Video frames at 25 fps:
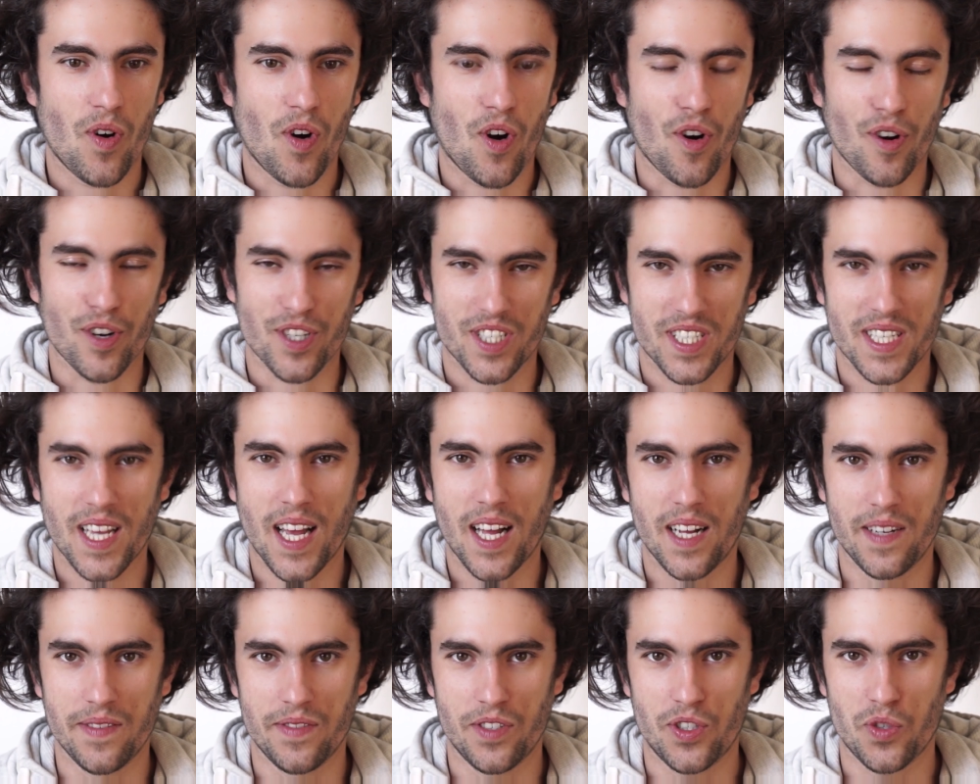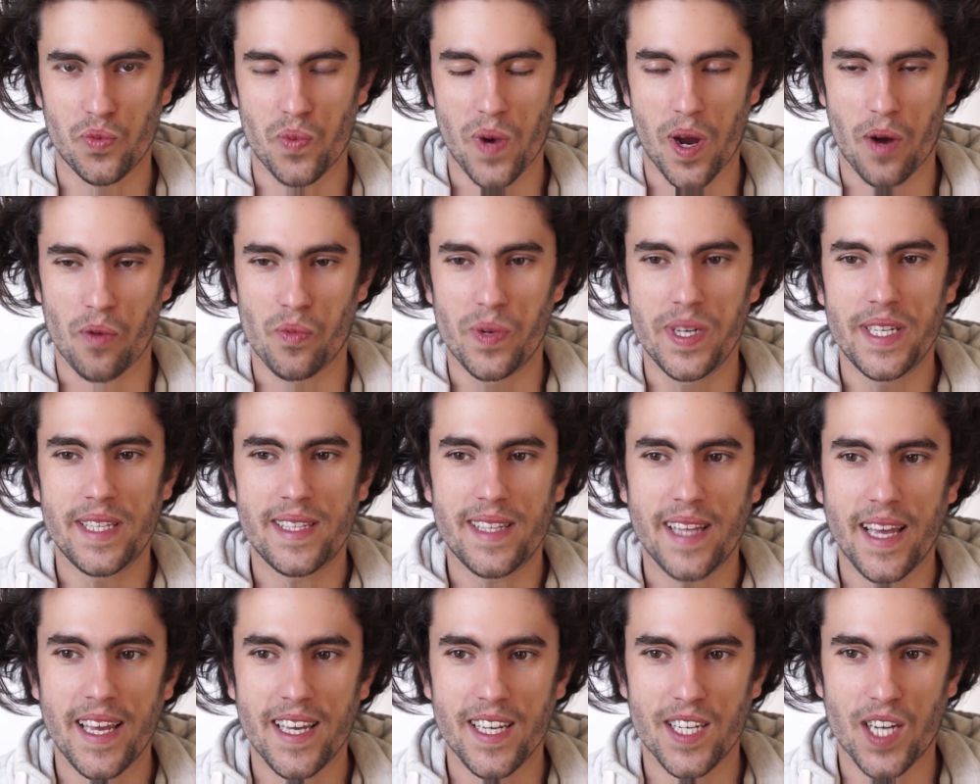ourselves where we
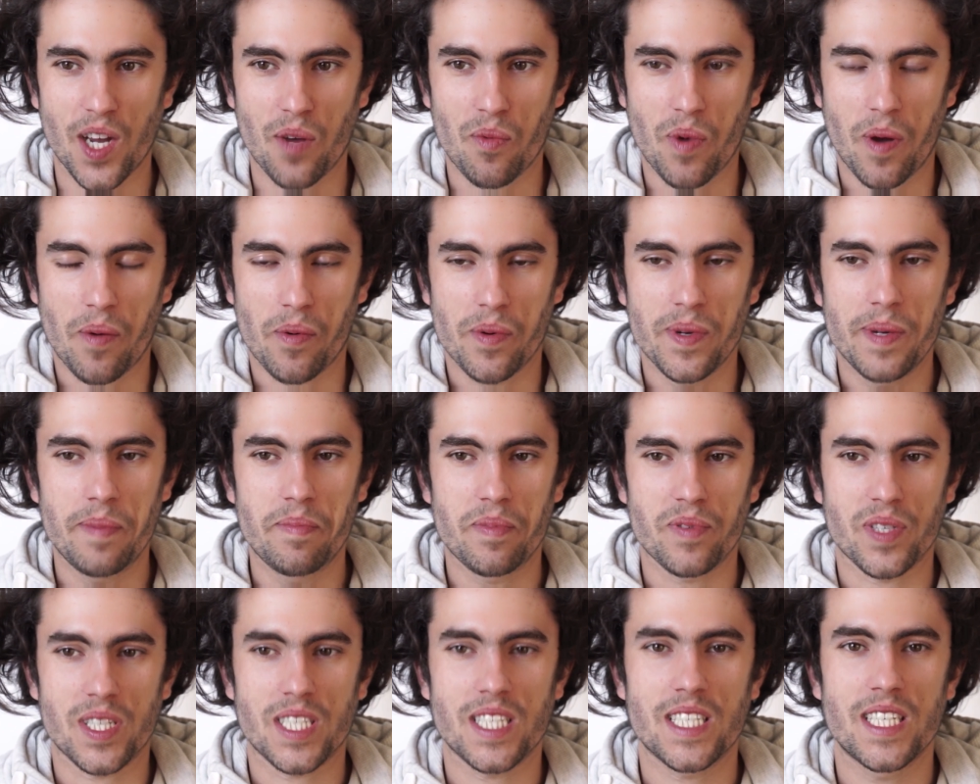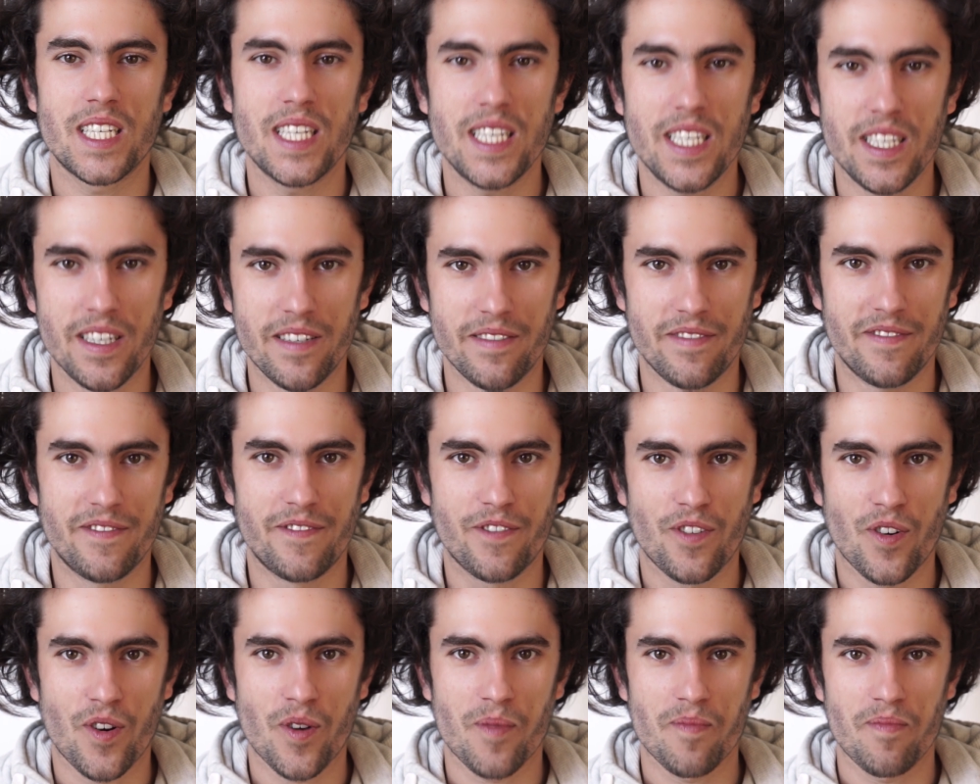think and where we
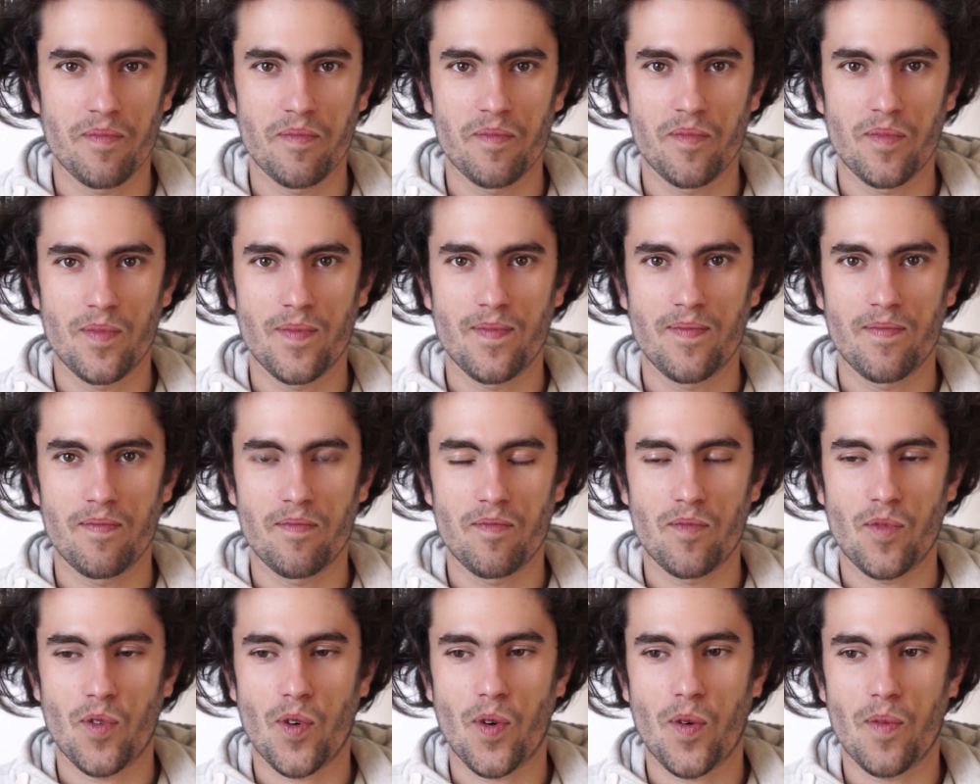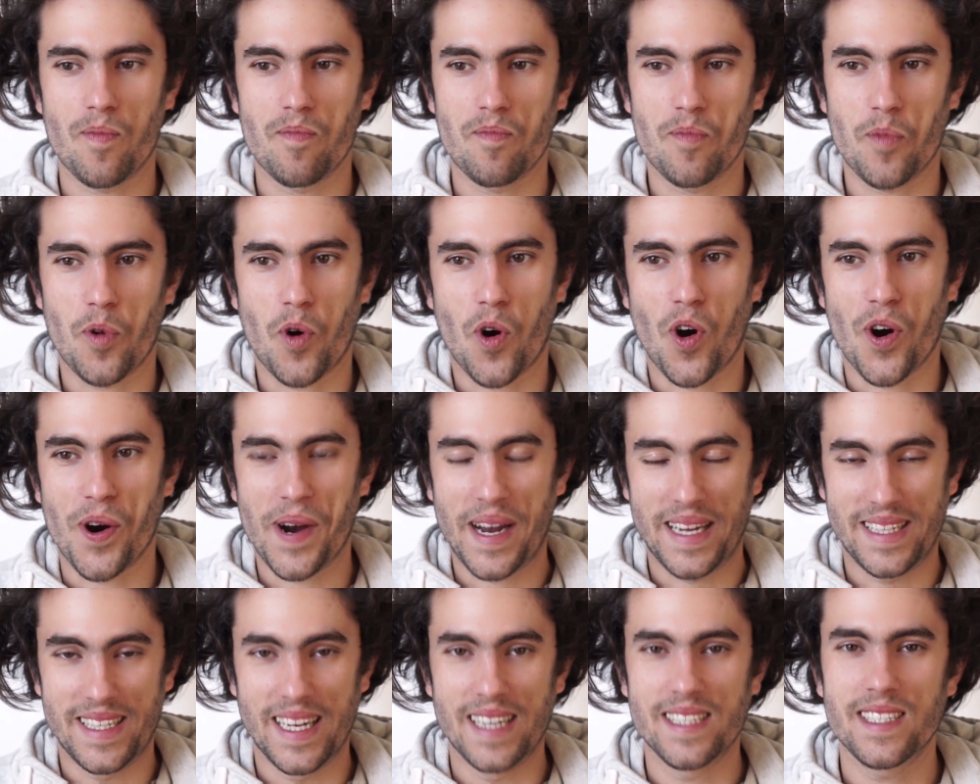perceive
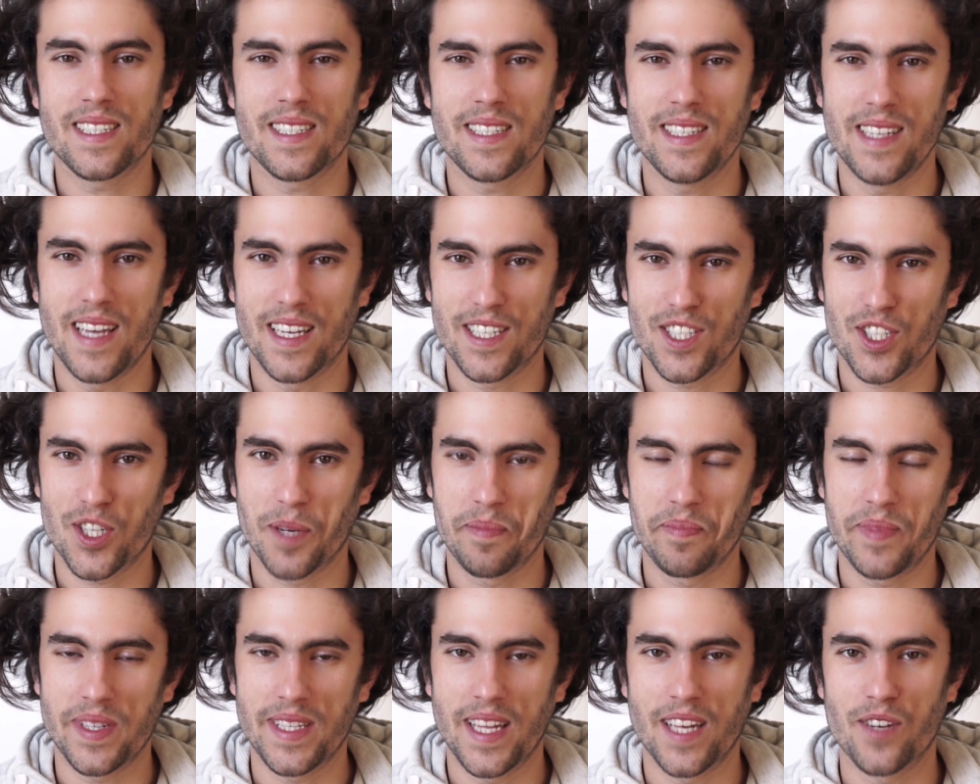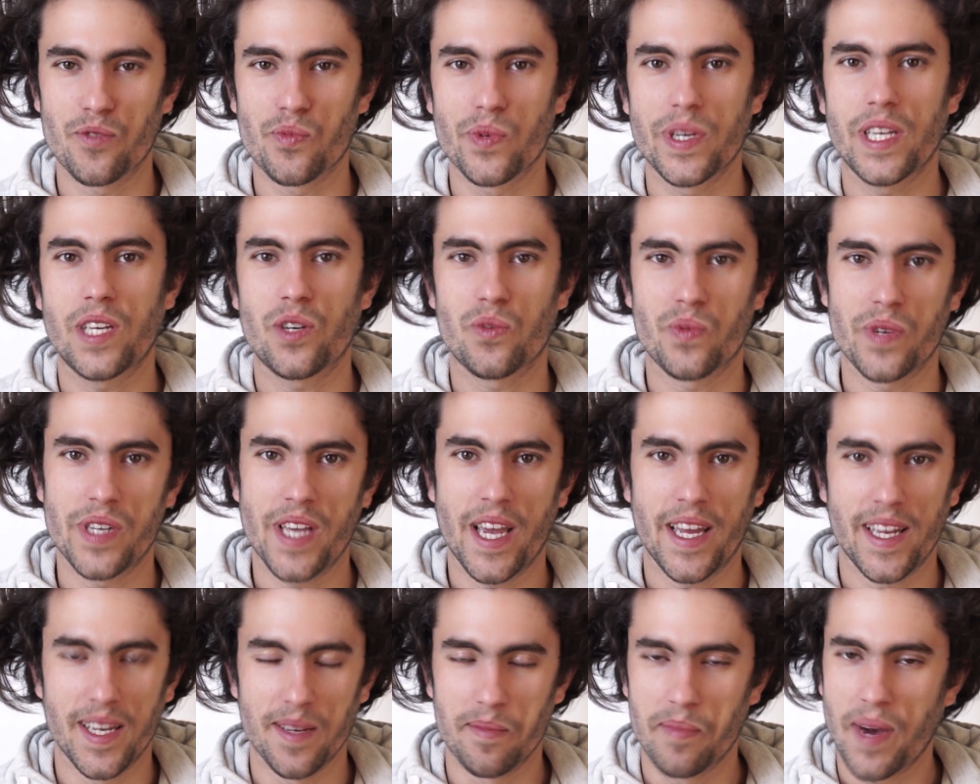our identity as something that we
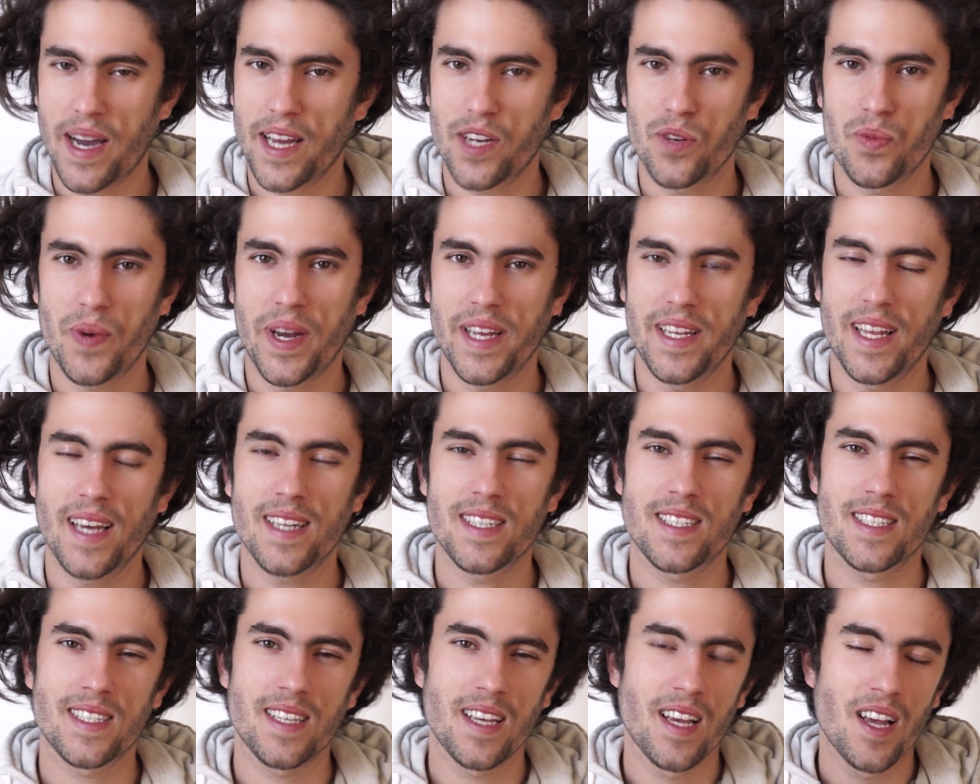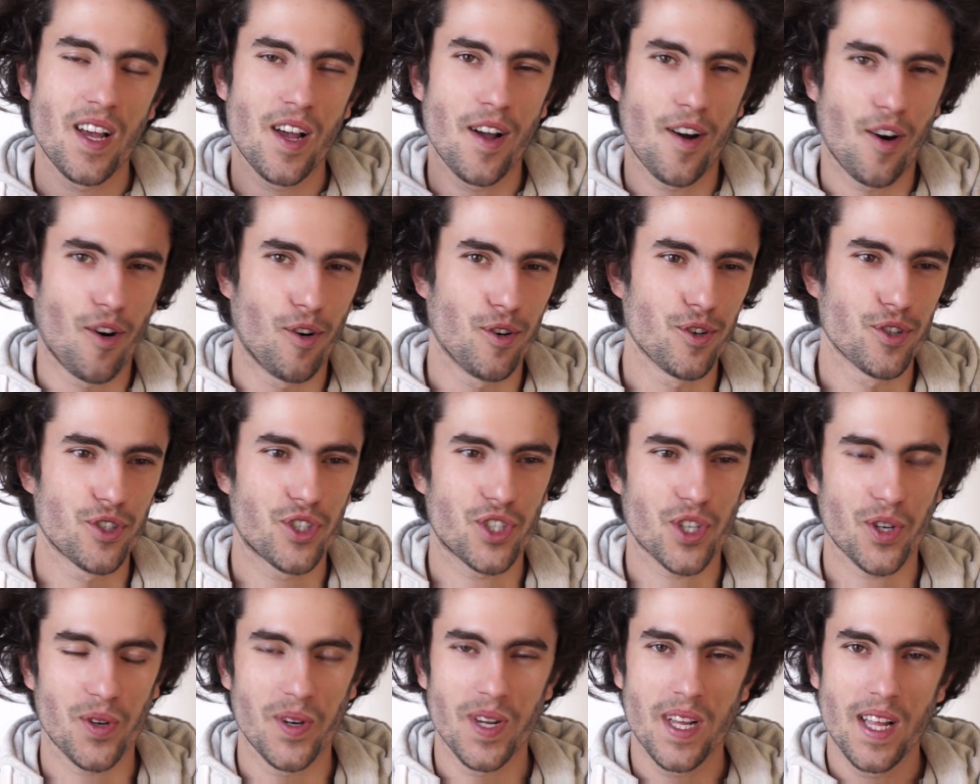created. By the way, that's
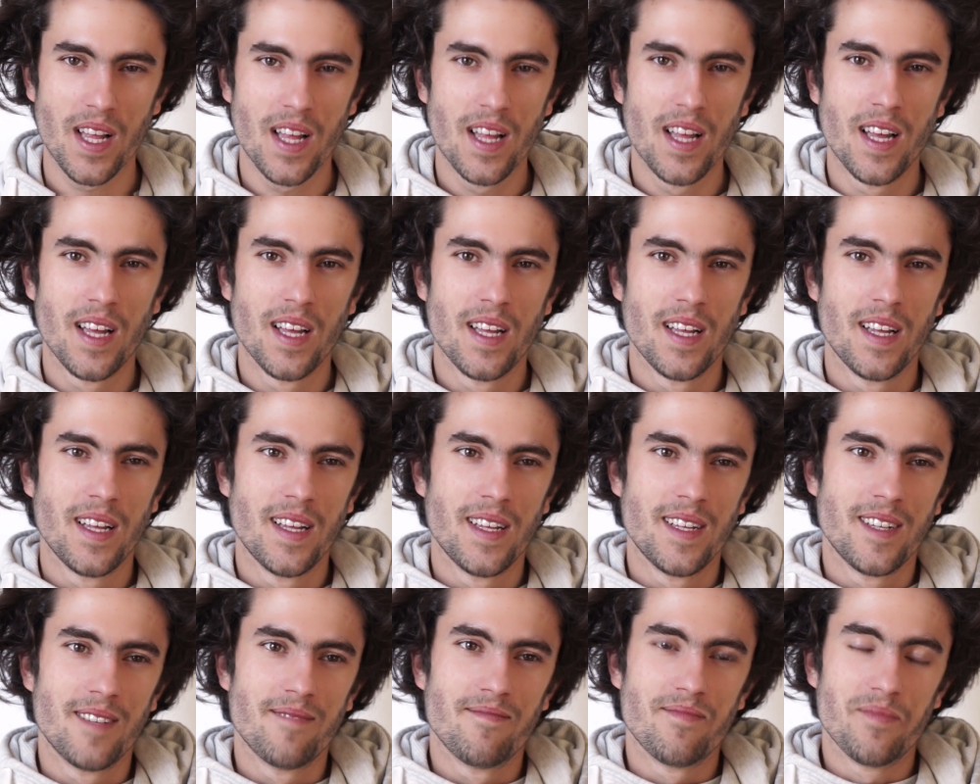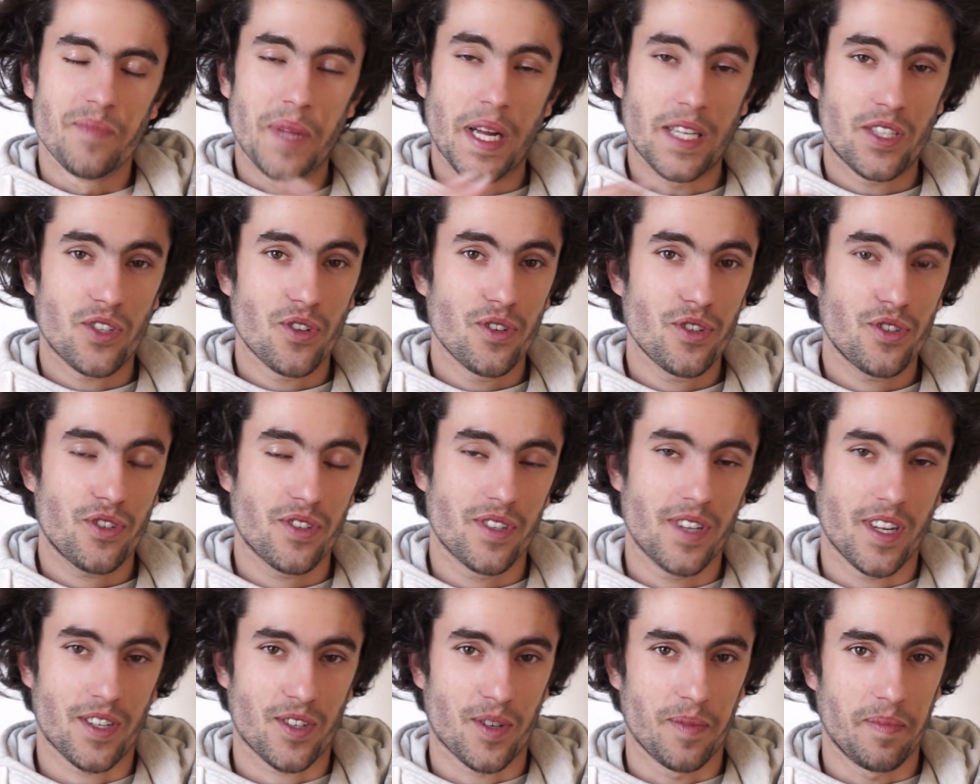also
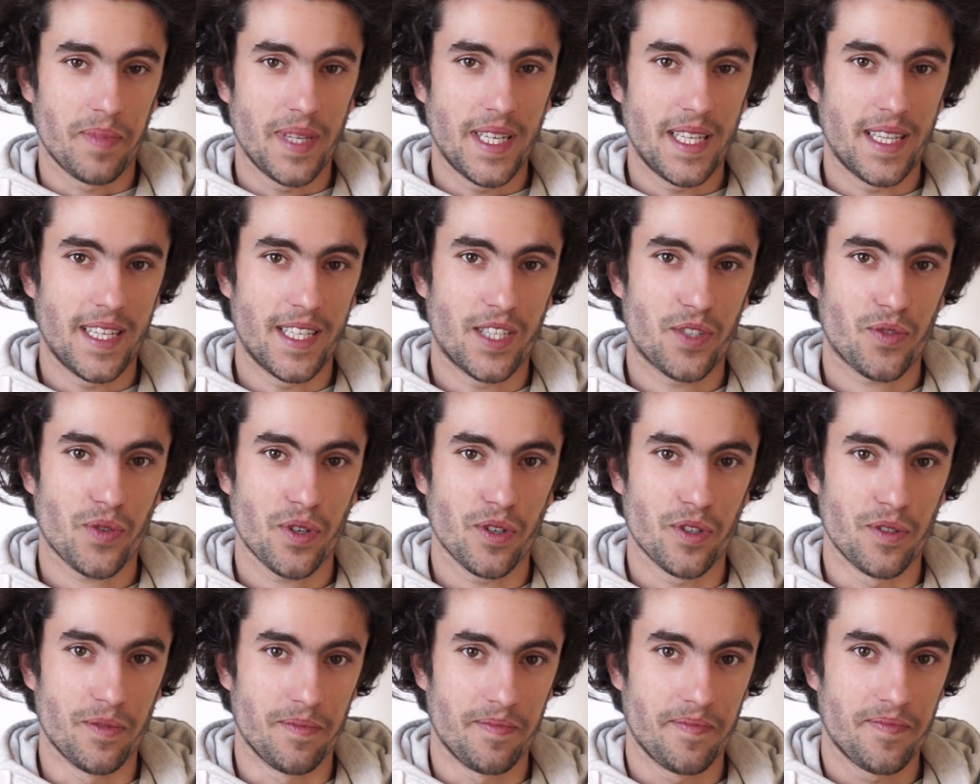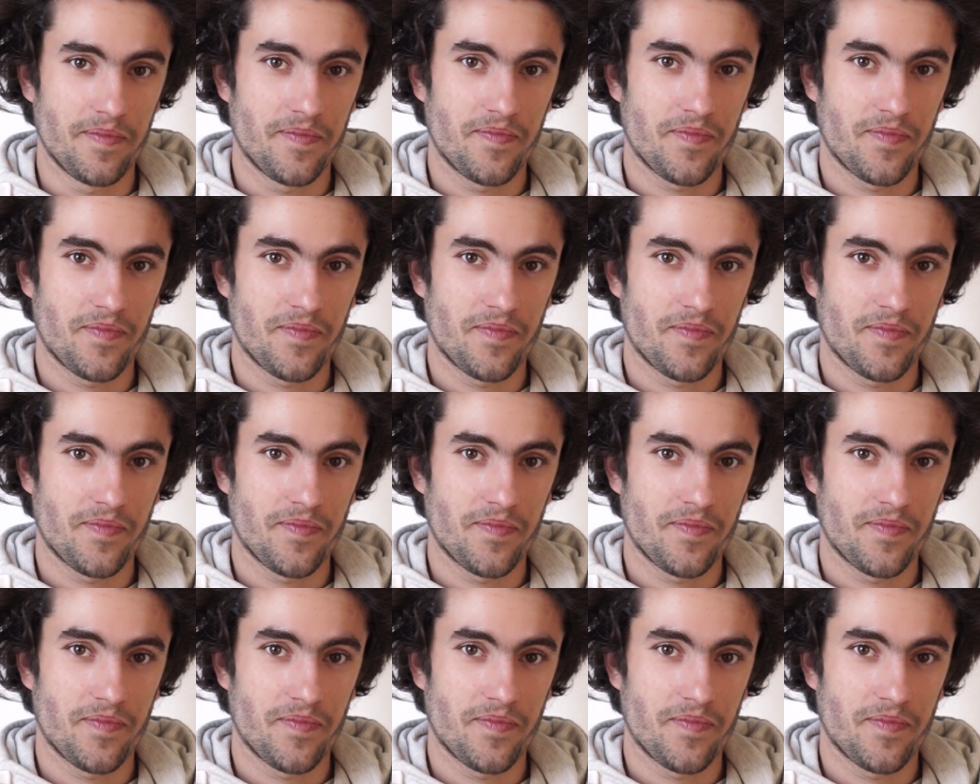not completely true.